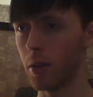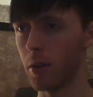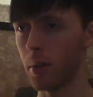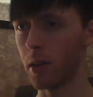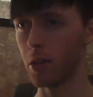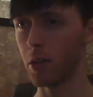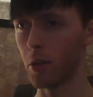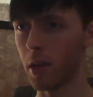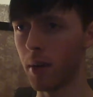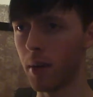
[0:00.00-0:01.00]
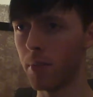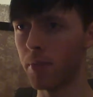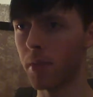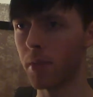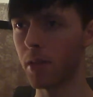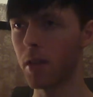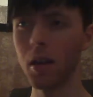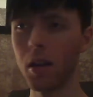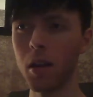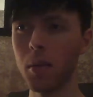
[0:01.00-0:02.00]
but that's okay.
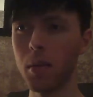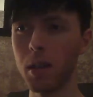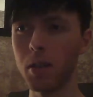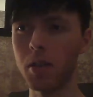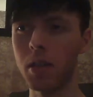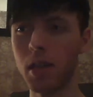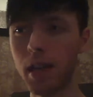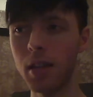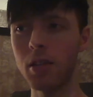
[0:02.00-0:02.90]
Because tonight,